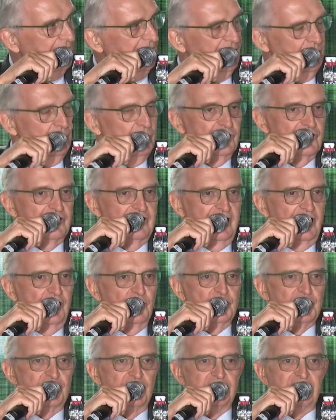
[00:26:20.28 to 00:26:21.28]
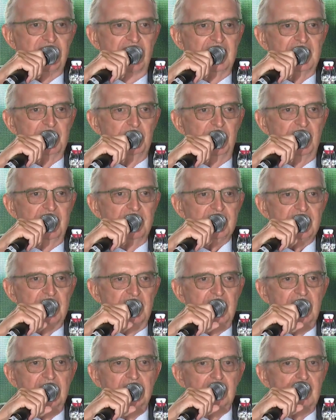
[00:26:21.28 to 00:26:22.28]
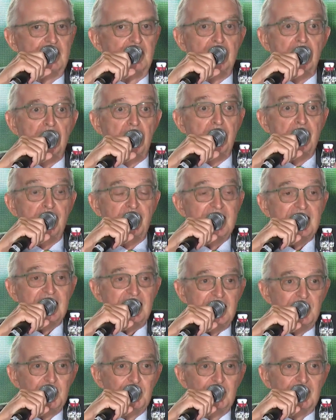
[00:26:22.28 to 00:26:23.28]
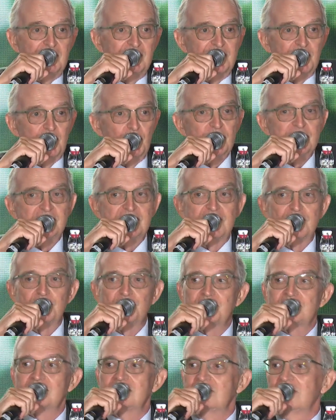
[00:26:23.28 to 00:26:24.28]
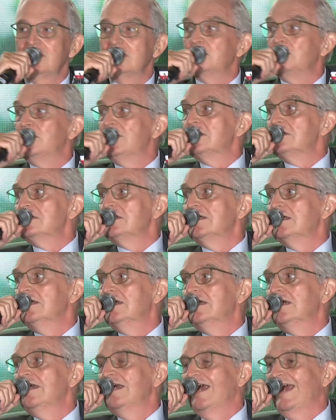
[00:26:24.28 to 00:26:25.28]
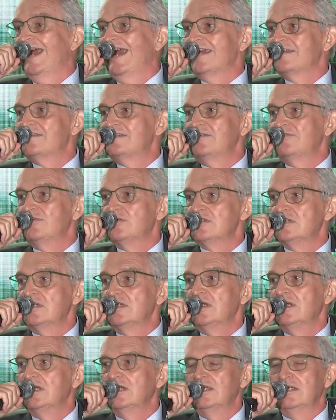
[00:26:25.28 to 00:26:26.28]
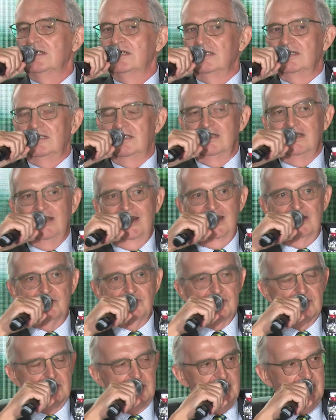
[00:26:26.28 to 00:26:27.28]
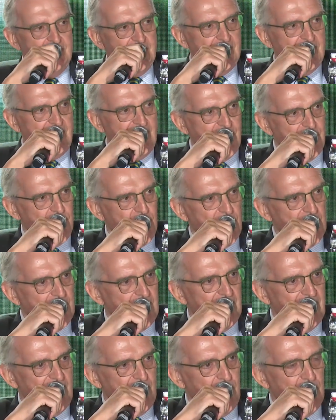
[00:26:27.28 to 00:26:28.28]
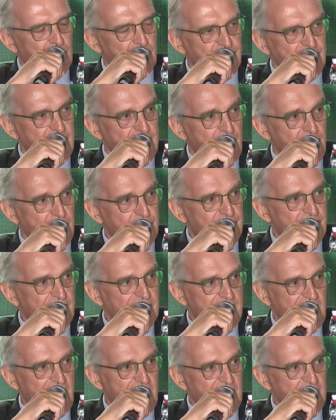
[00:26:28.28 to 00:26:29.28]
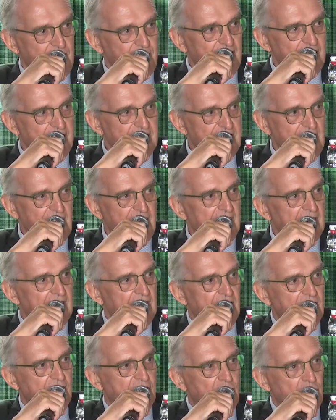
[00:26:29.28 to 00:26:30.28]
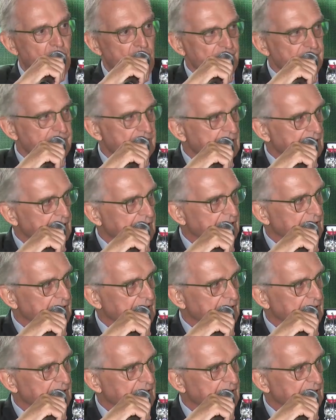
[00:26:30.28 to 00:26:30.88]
there was no sustainability theme, there was no sustainability activity, and hence, guess what? There was no sustainability cost.